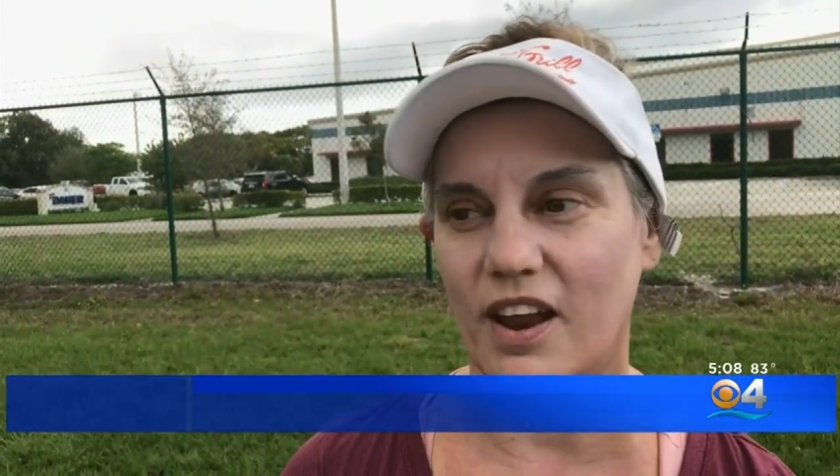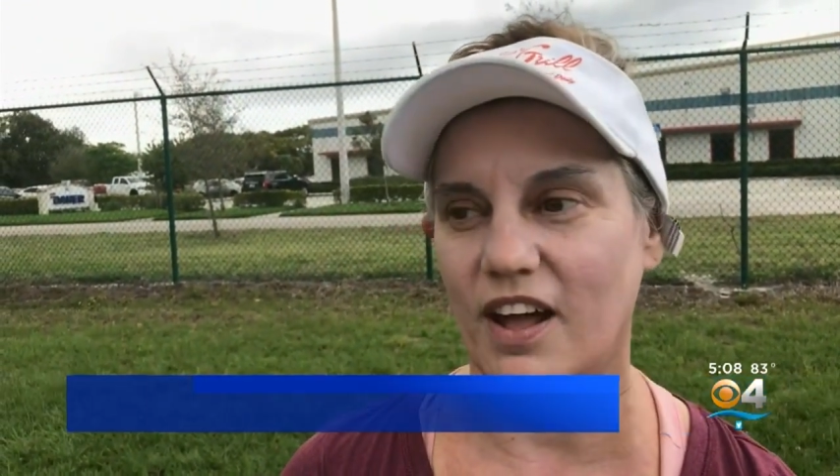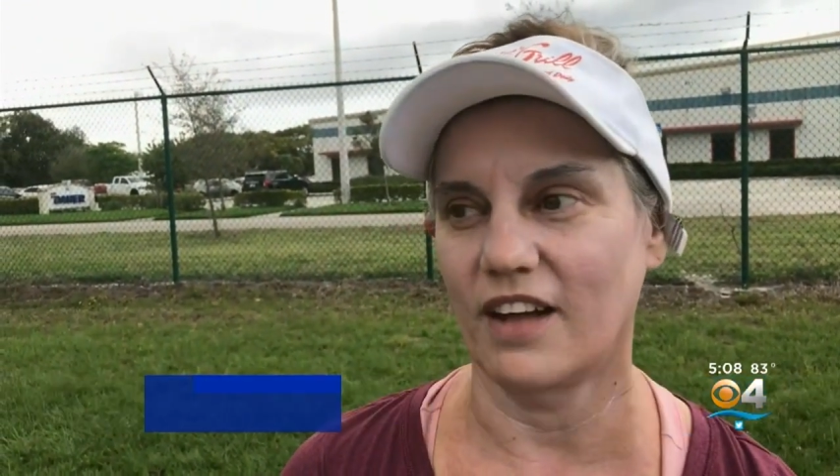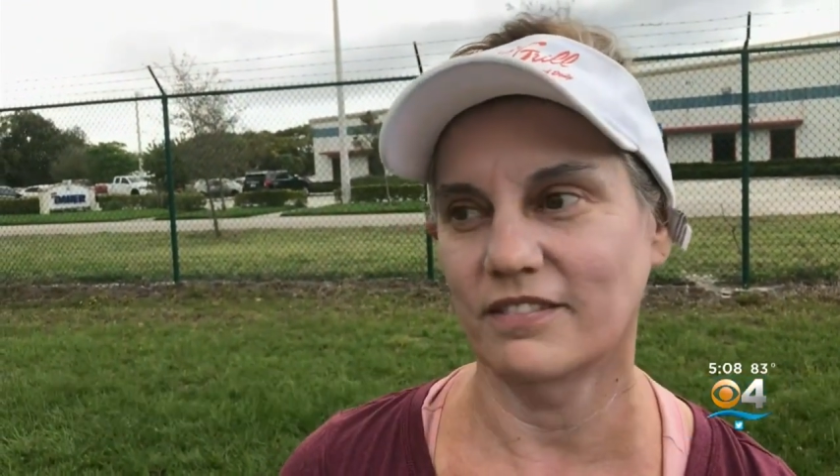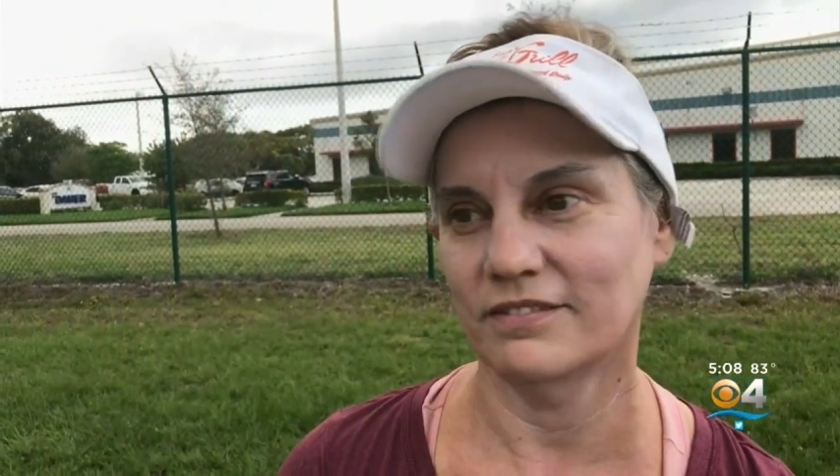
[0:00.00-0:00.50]

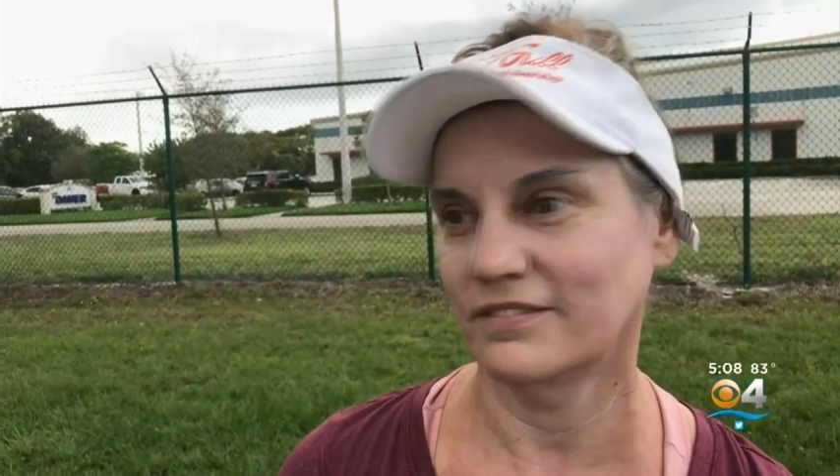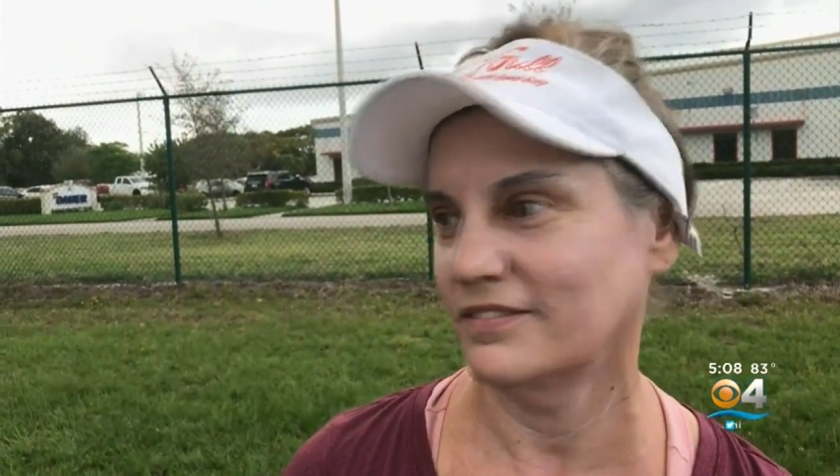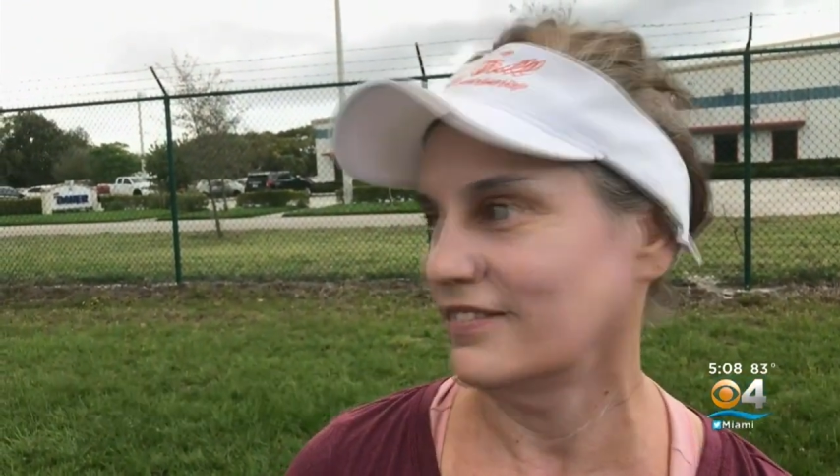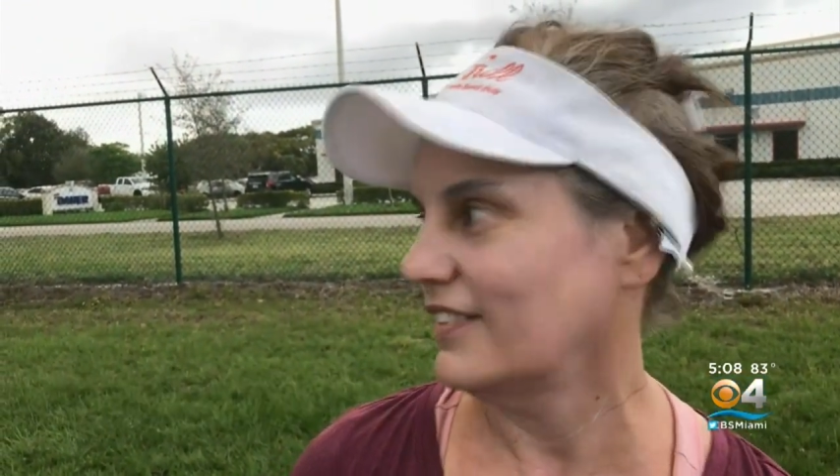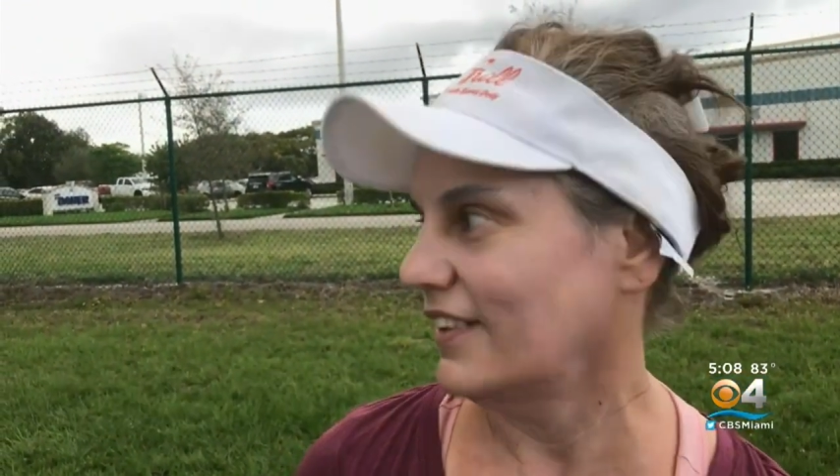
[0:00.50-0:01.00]

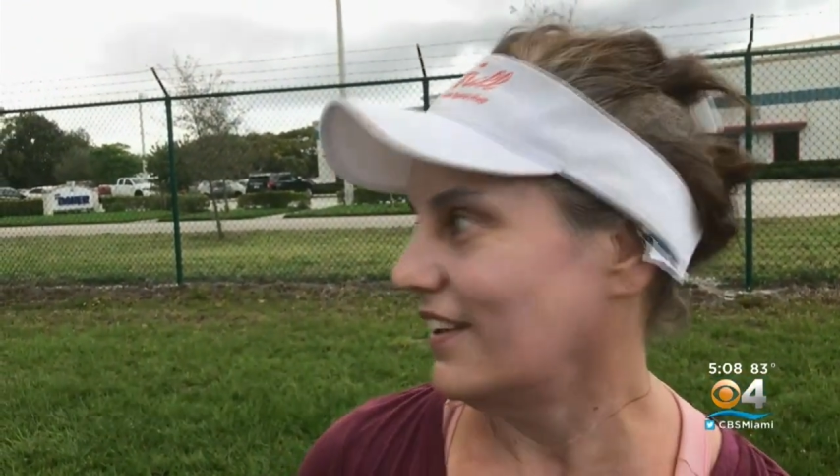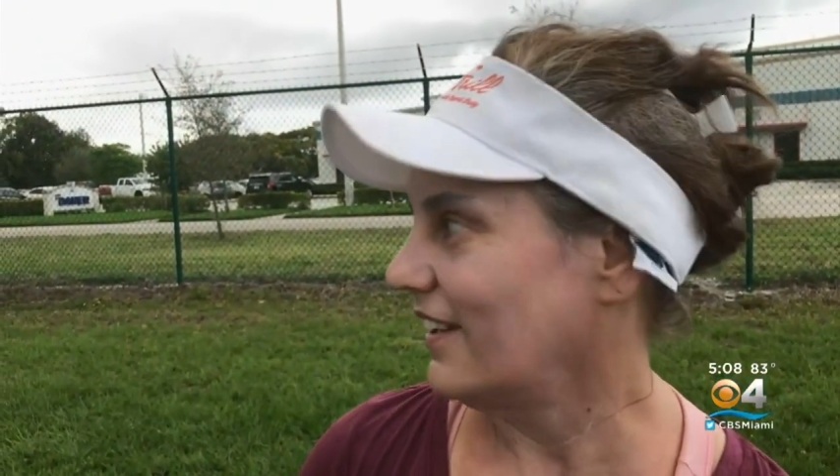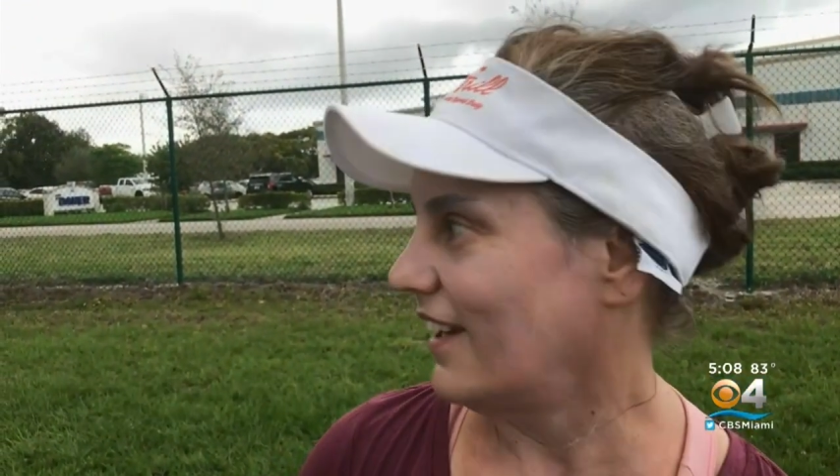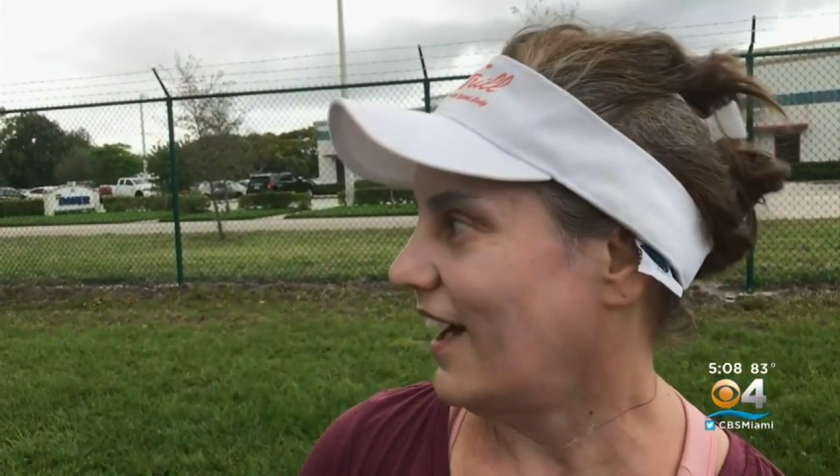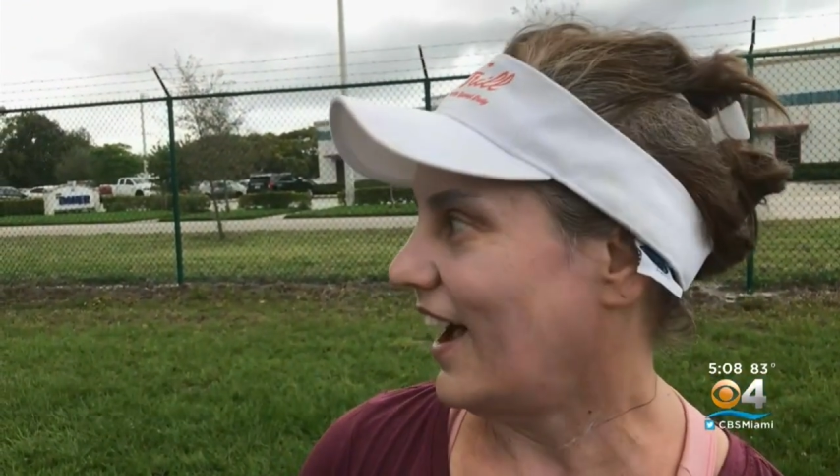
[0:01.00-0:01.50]

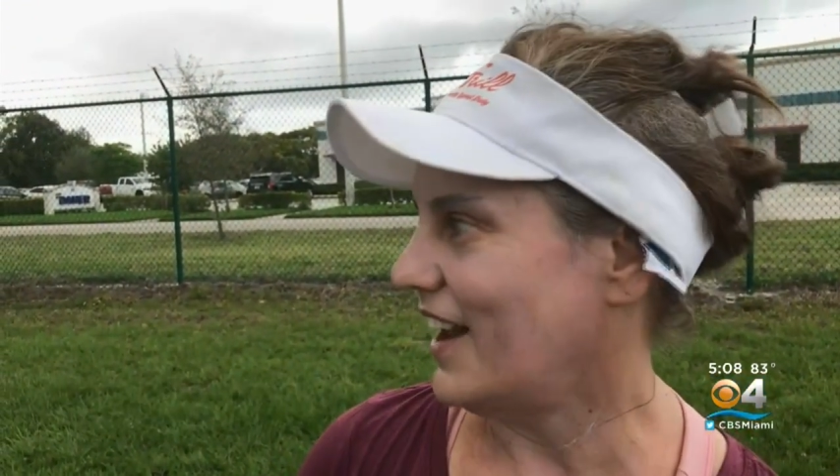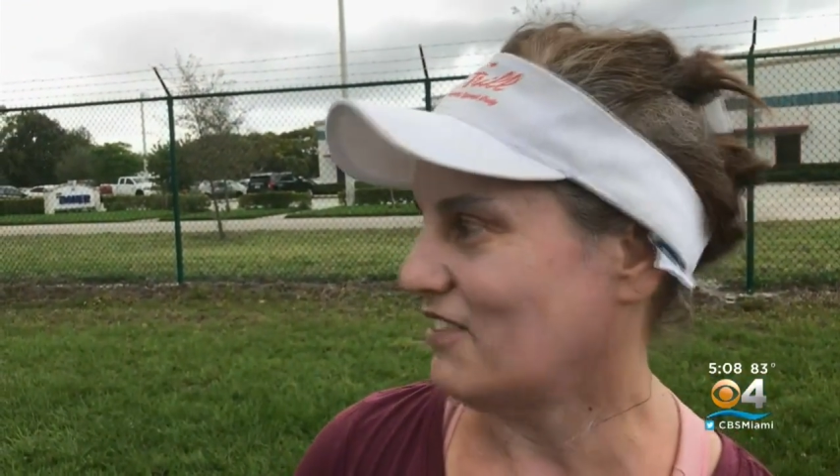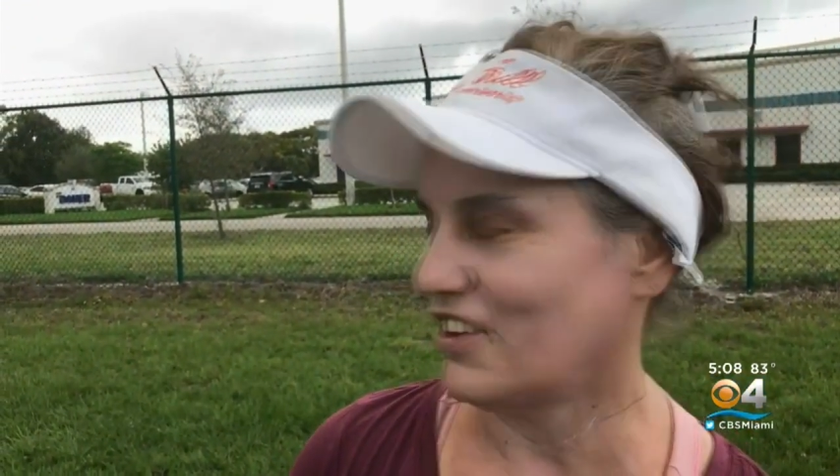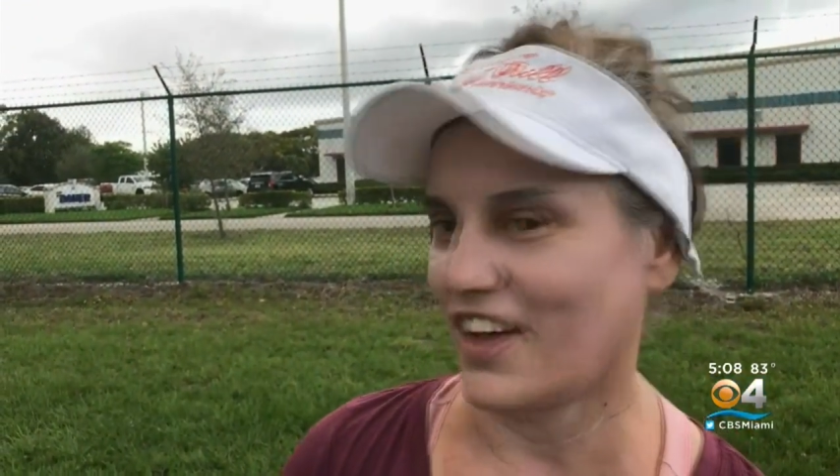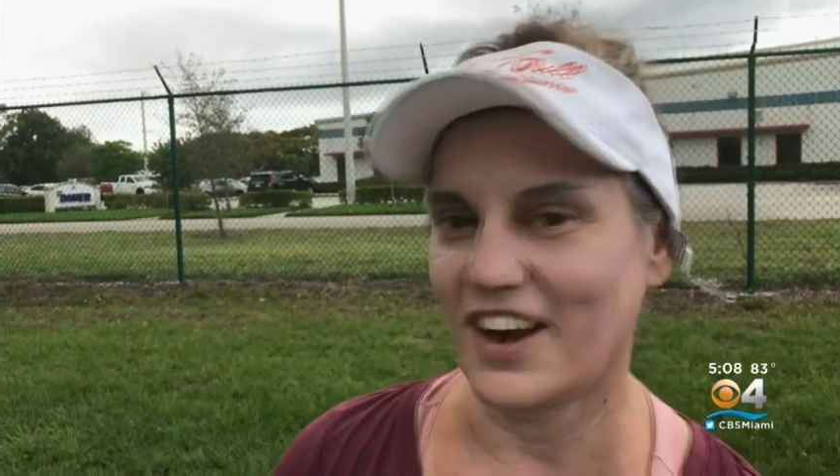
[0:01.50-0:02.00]
uh, I
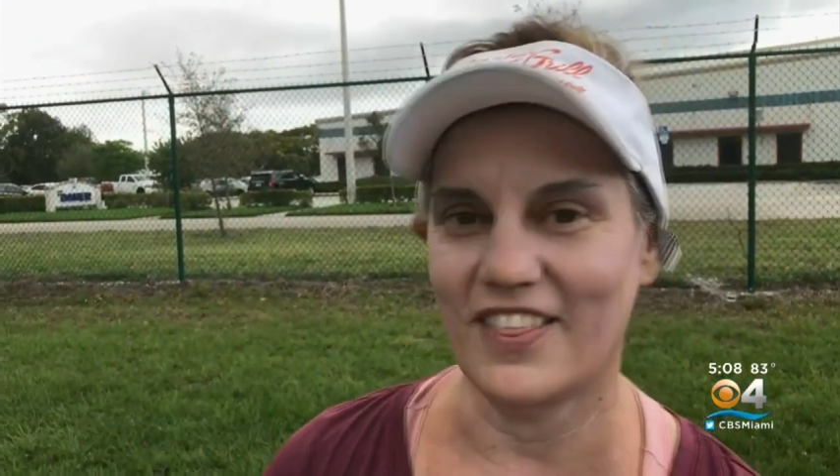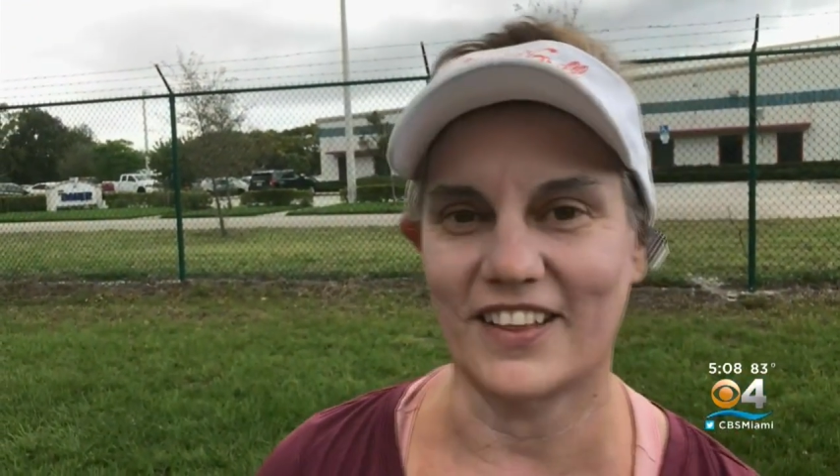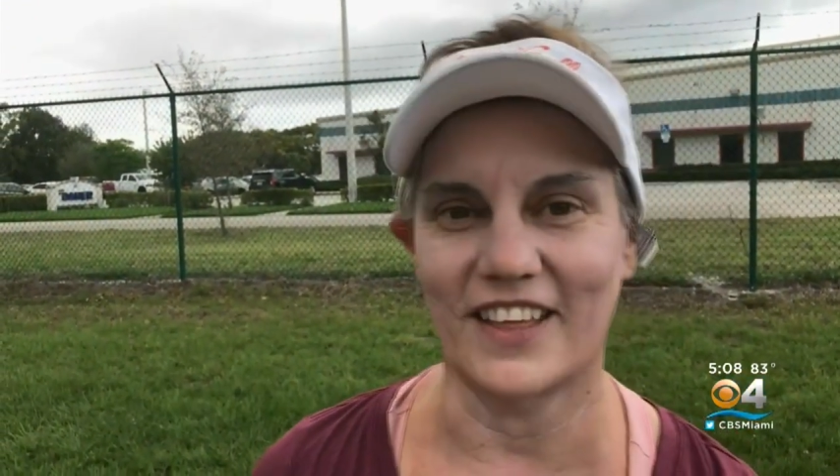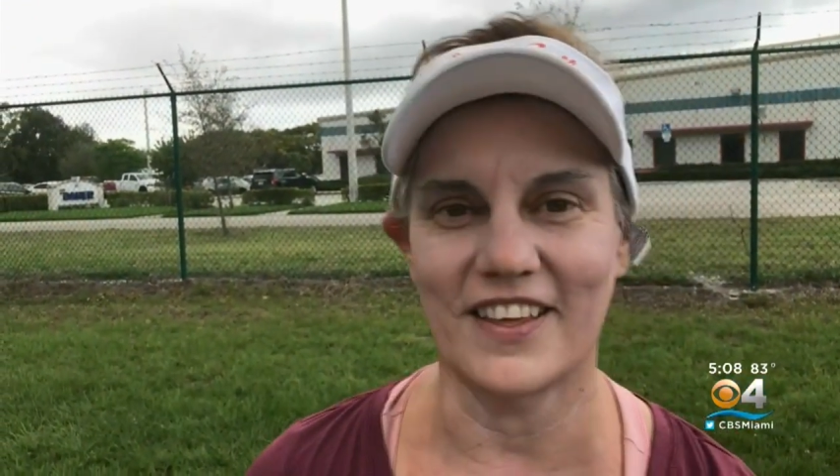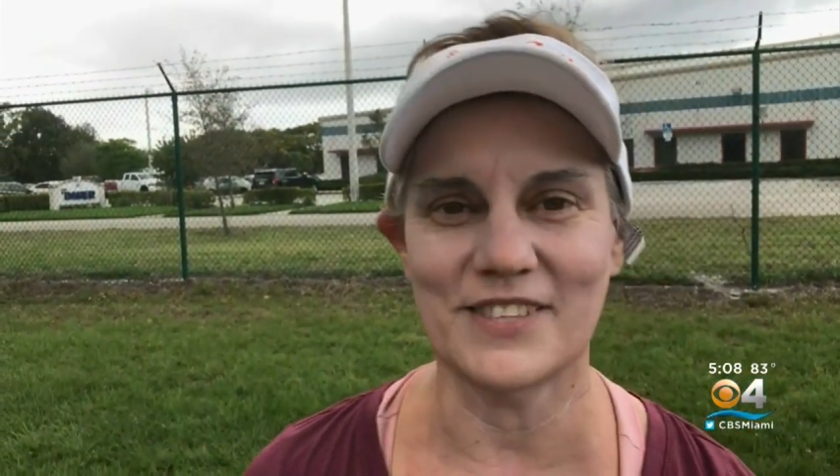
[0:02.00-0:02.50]
never thought anything
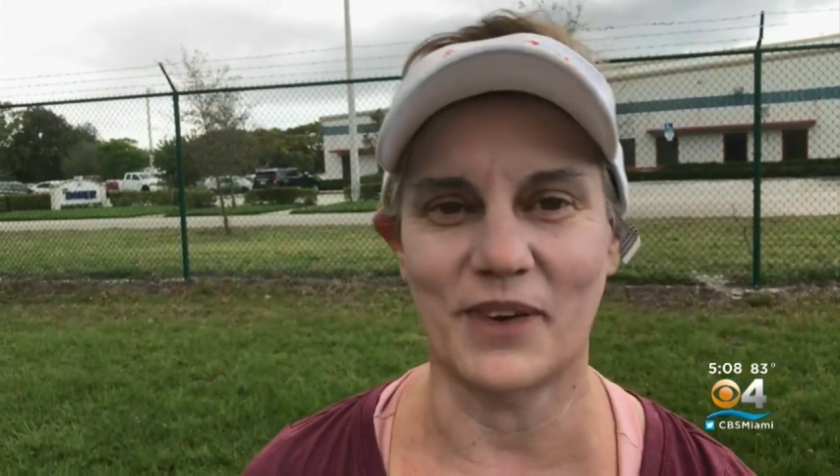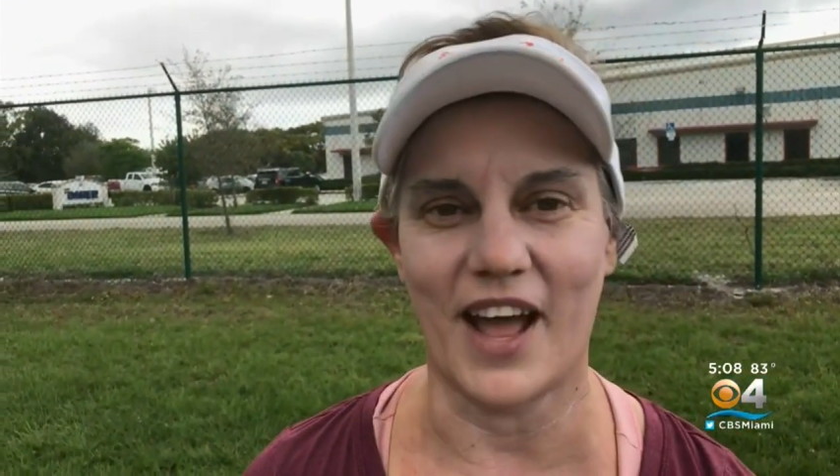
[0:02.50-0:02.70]
like this would